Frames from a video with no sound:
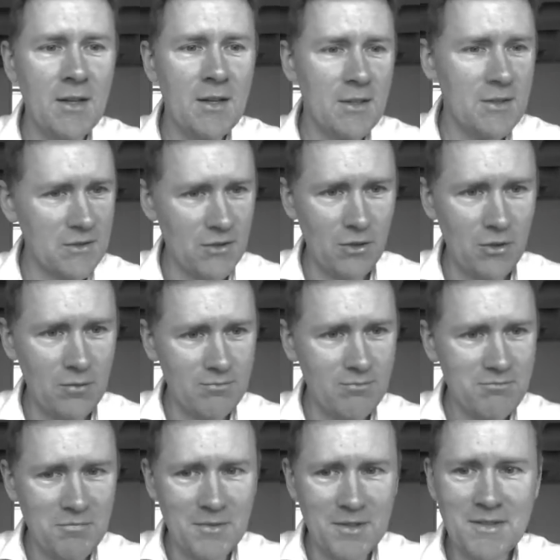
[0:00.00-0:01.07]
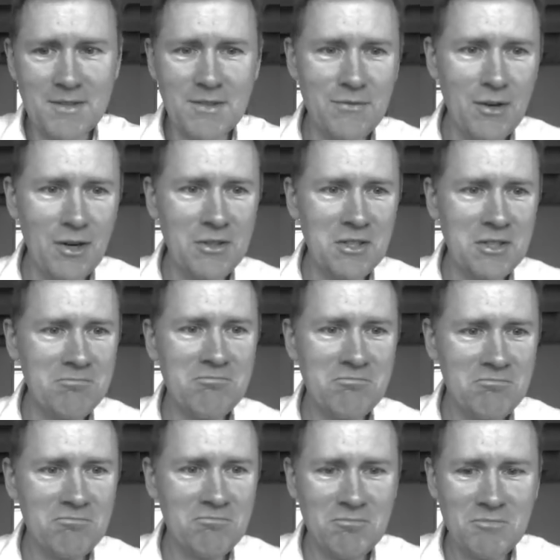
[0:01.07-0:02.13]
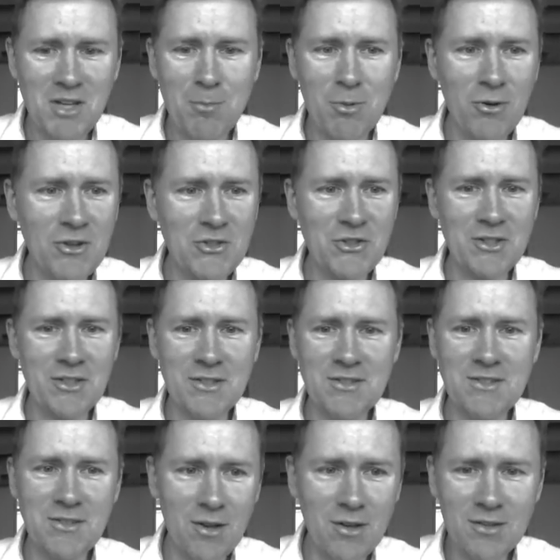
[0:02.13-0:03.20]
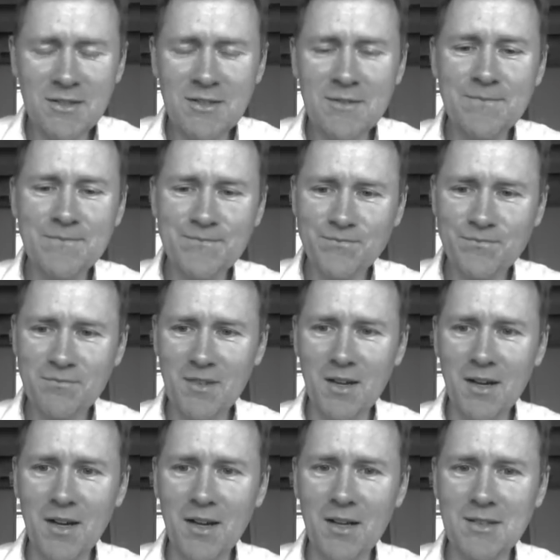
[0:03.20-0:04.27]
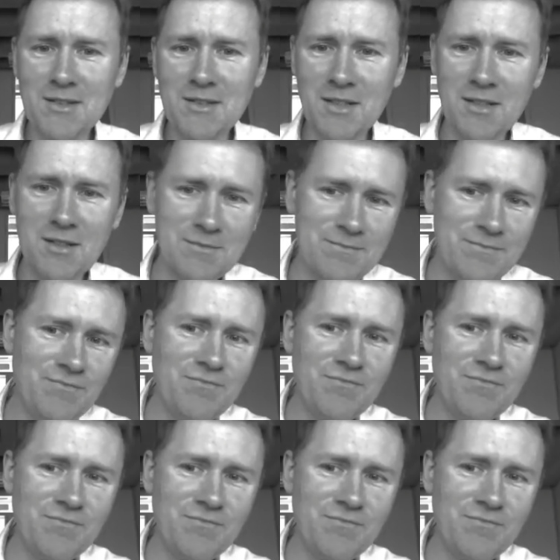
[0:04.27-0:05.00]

So this is very typologically solid, and um,